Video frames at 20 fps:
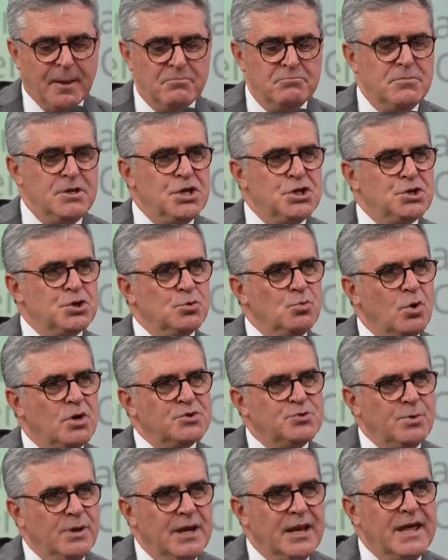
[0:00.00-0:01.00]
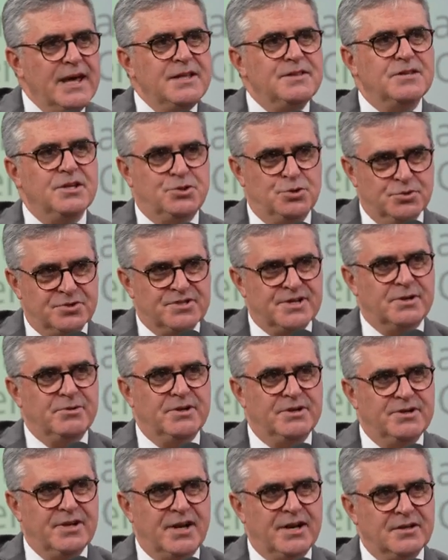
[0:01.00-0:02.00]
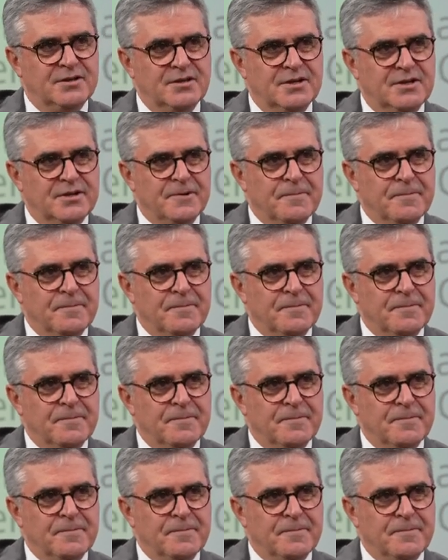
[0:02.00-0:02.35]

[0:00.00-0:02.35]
mission was related to Secretariat